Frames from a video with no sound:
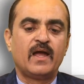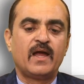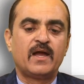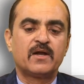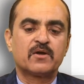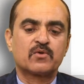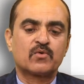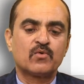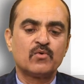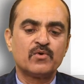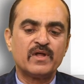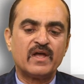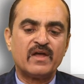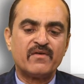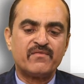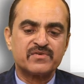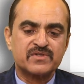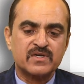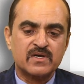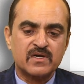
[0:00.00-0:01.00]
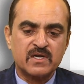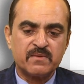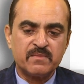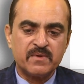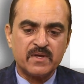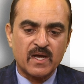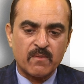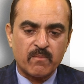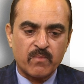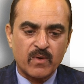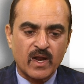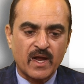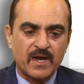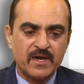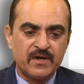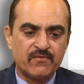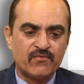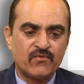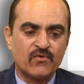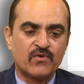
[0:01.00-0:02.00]
and could efficiently be
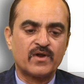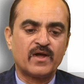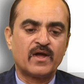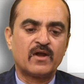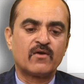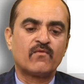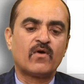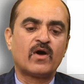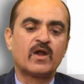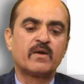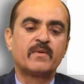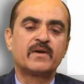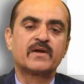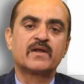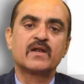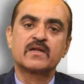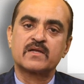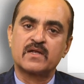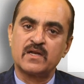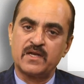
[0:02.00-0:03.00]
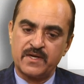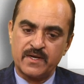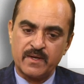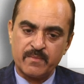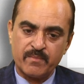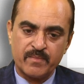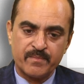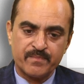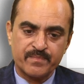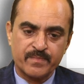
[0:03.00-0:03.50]
applied for environmental cleanup